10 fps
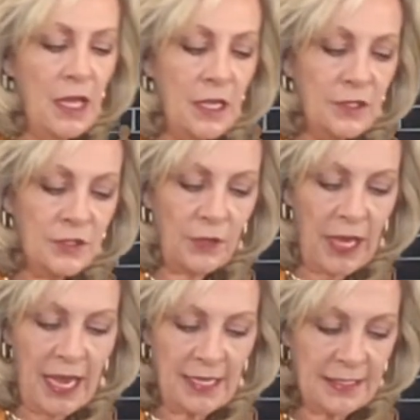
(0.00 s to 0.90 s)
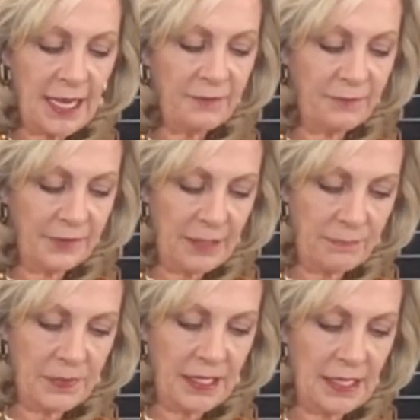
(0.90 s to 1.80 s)
So as I flip
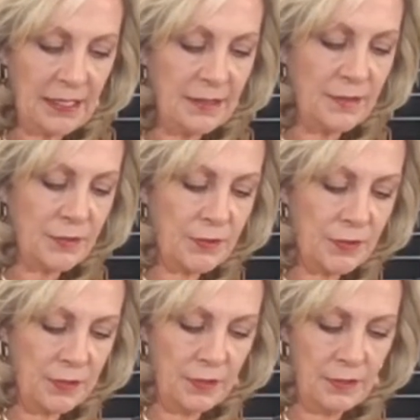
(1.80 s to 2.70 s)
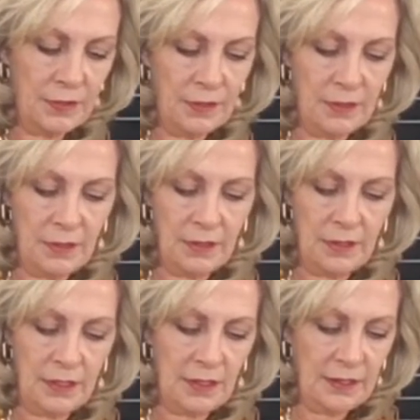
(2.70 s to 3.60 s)
these,
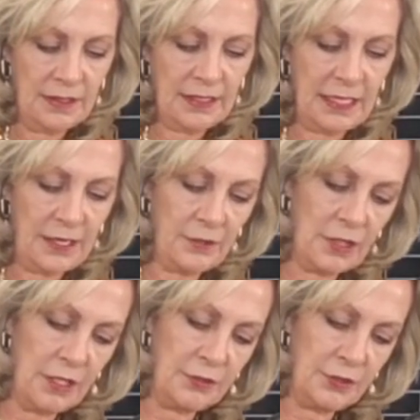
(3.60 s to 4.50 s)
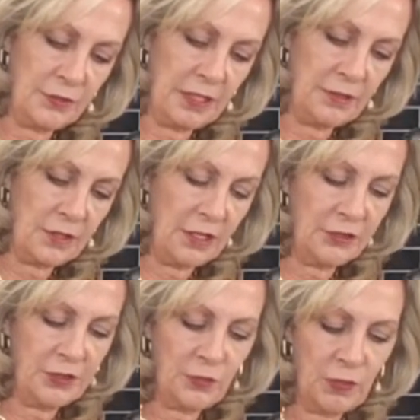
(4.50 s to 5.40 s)
see how they're all doing? They're all
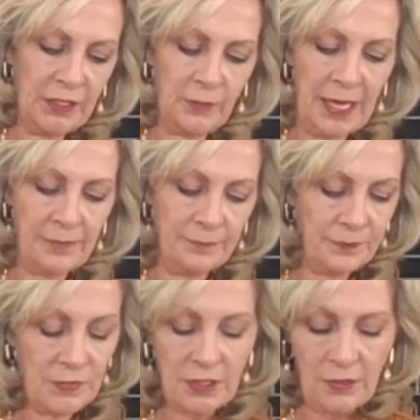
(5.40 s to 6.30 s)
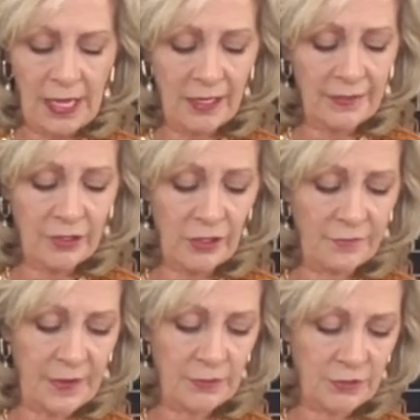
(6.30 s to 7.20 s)
doing really well. So I don't even know if
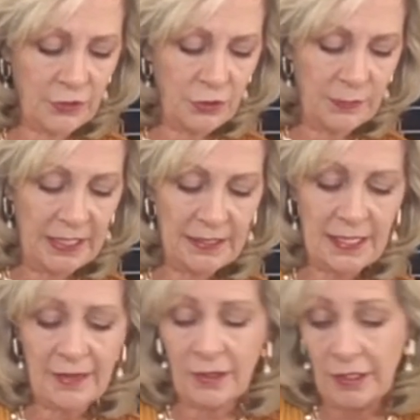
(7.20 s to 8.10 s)
I was 2 minutes on there.